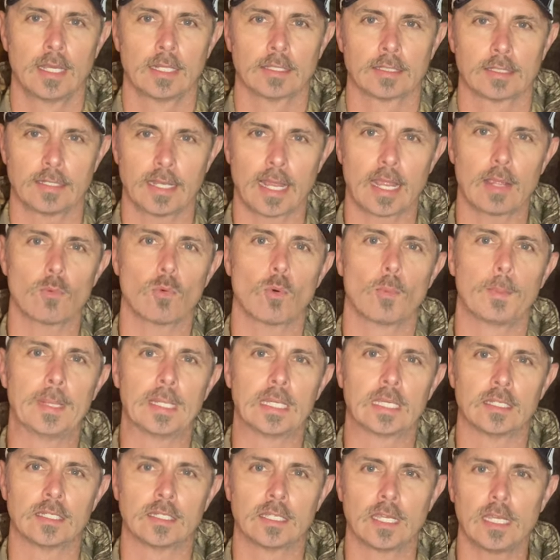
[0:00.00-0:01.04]
Today we'll be
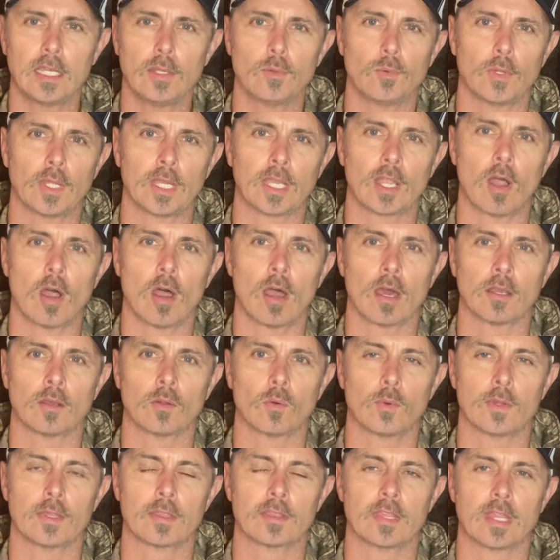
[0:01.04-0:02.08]
continuing on
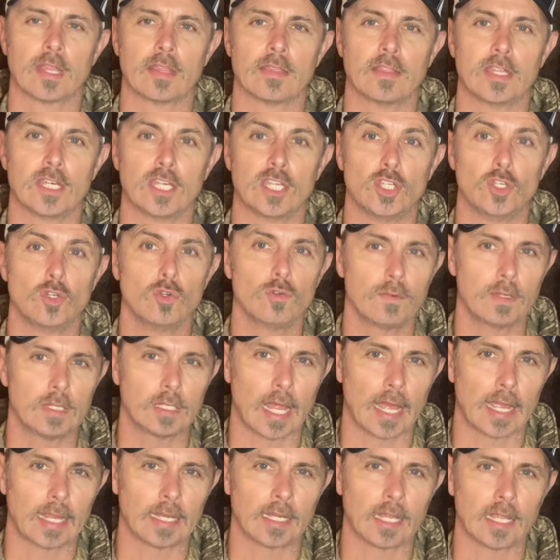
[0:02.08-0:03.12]
with the U V
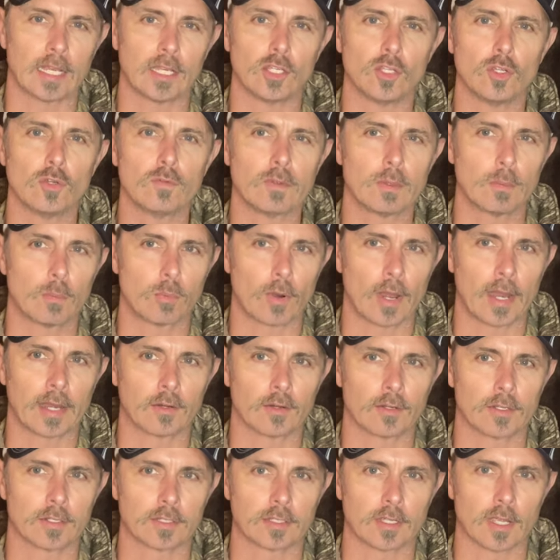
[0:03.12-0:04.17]
light and U V
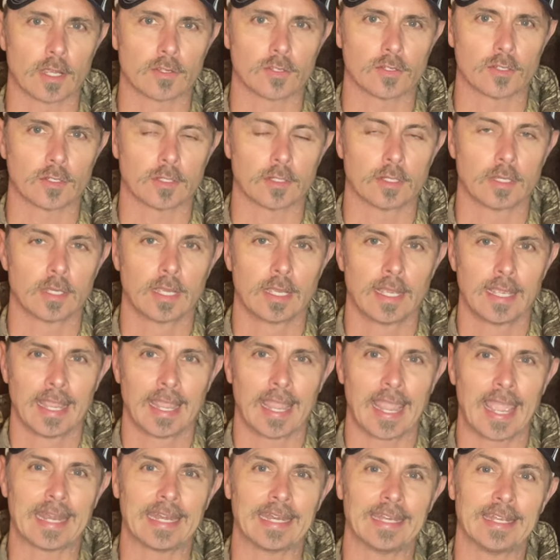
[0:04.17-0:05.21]
brightener discussion.
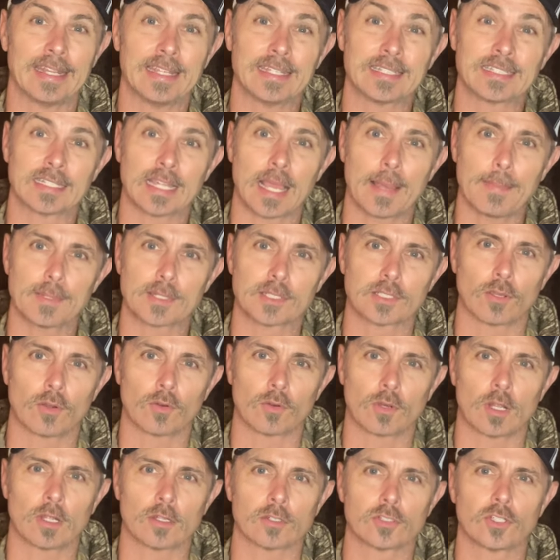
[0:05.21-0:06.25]
And in this
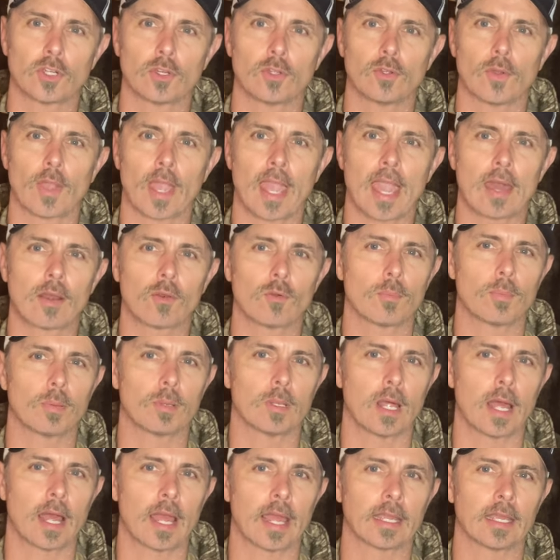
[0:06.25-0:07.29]
episode, I'll show you how to
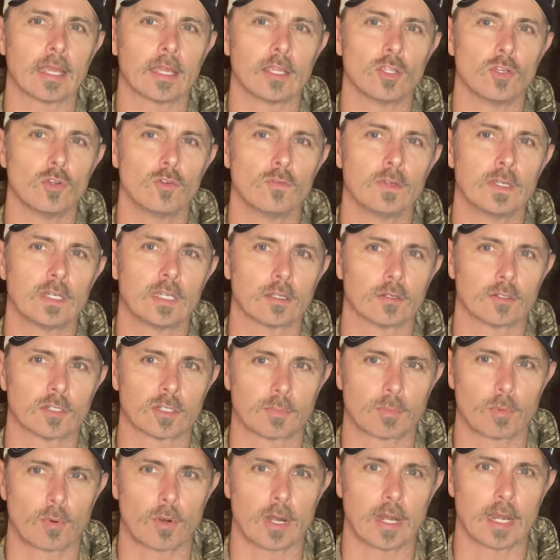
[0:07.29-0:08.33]
apply a U V killer
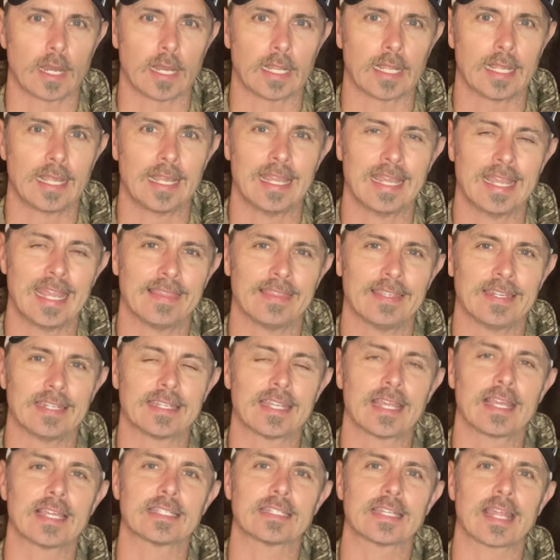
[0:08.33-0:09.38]
spray and then
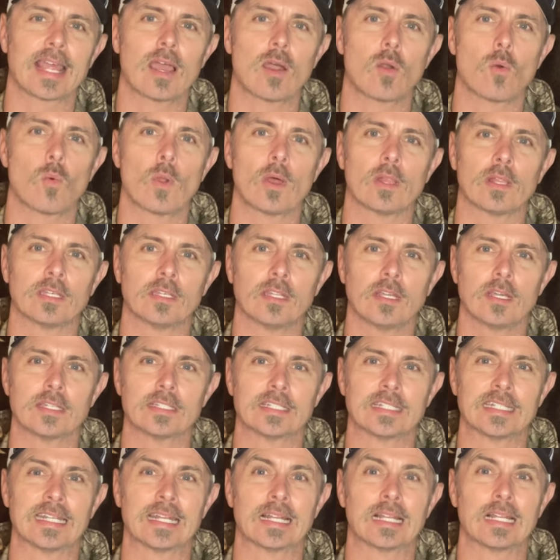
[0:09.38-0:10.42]
test how well it does
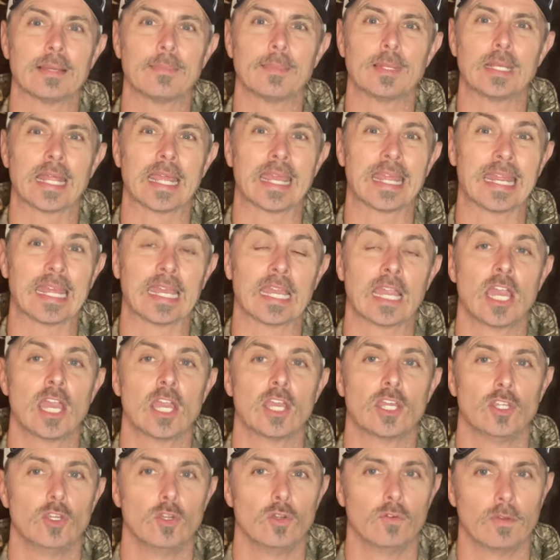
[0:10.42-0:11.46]
in eliminating
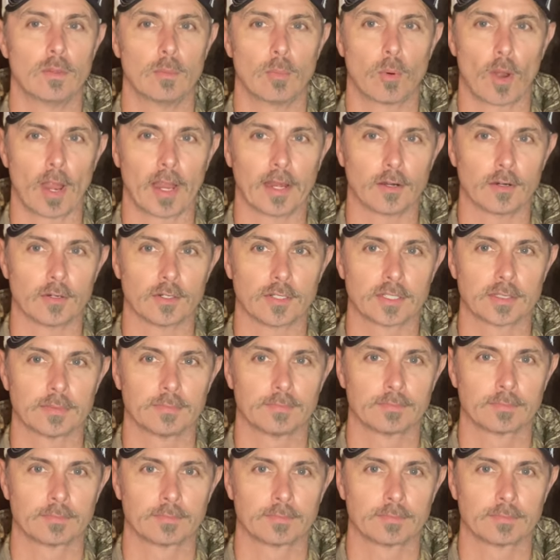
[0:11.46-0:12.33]
U V brighteners.